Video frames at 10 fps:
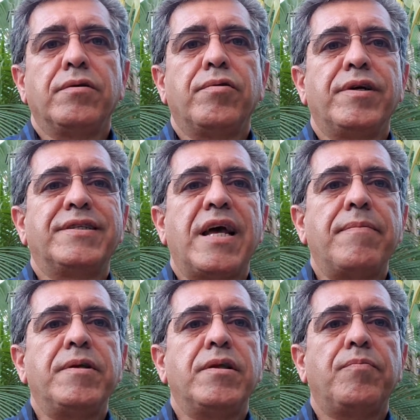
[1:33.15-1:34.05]
to
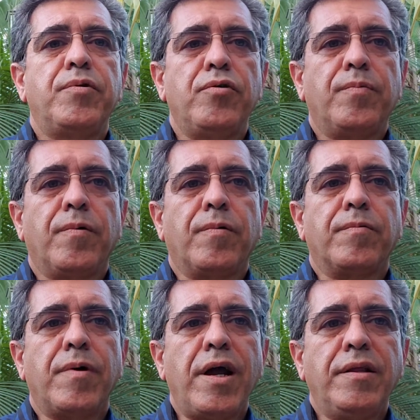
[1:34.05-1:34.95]
examine the pupil
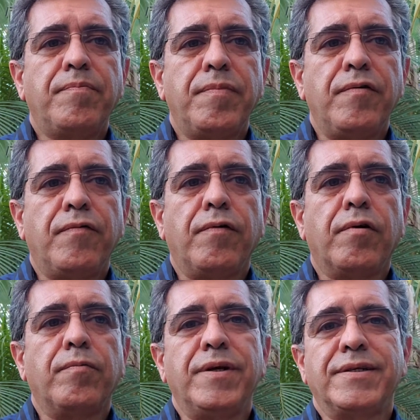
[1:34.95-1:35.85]
right before
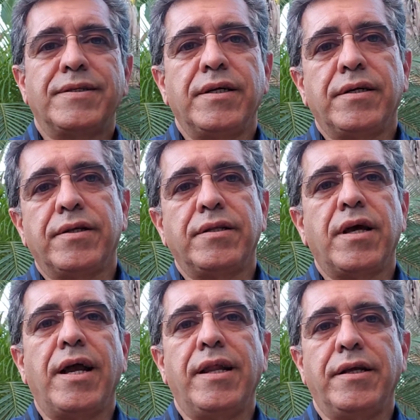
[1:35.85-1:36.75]
we instill the
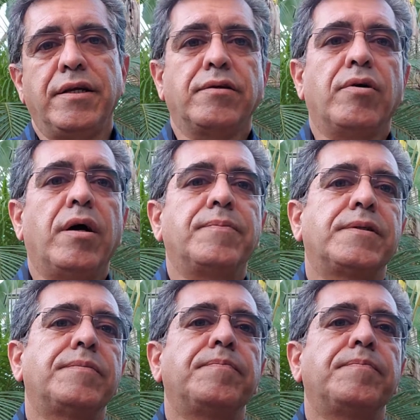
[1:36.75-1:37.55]
dilating drops?